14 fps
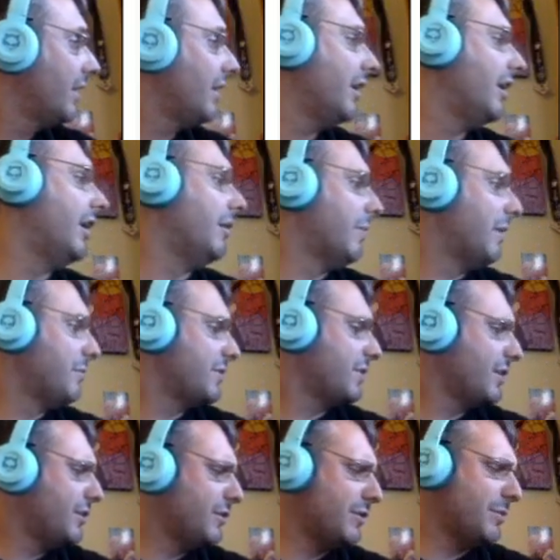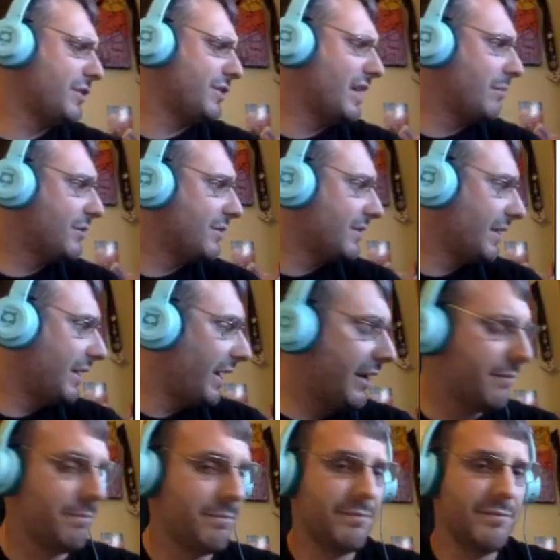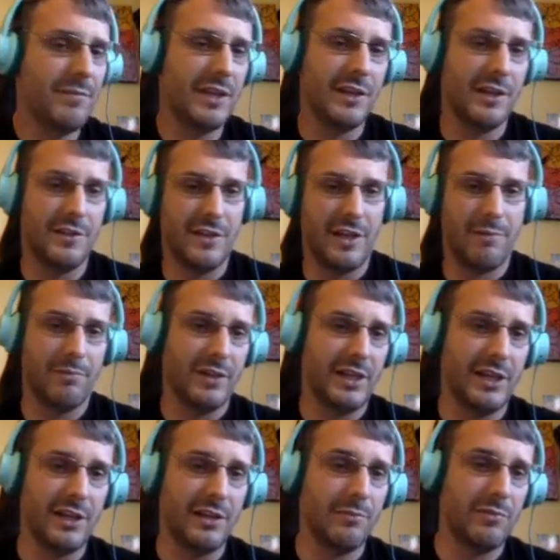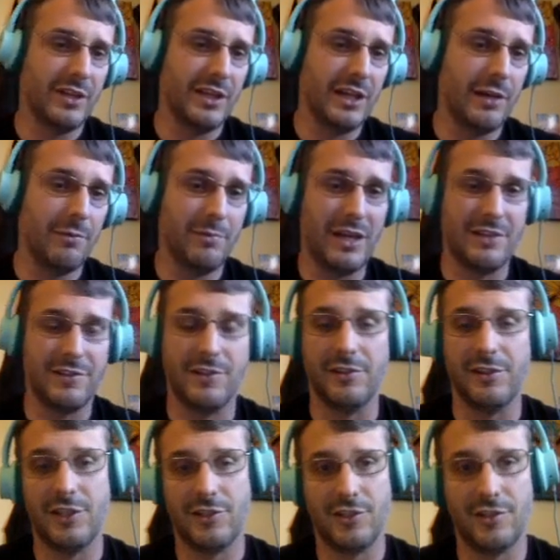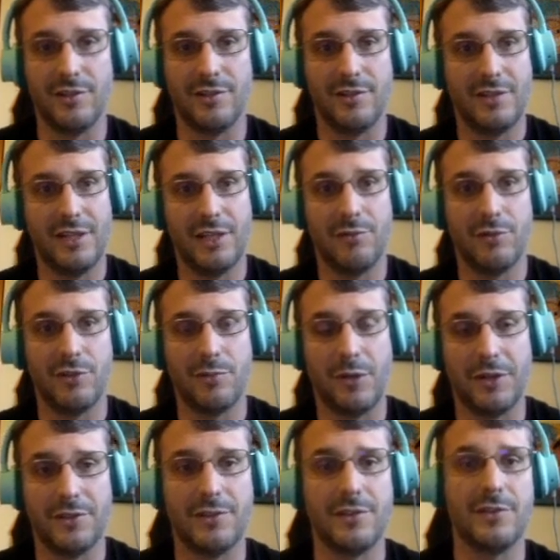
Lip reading: I'm just going to do as much damage as I can, because I'm planning on bringing out Basculegion in response.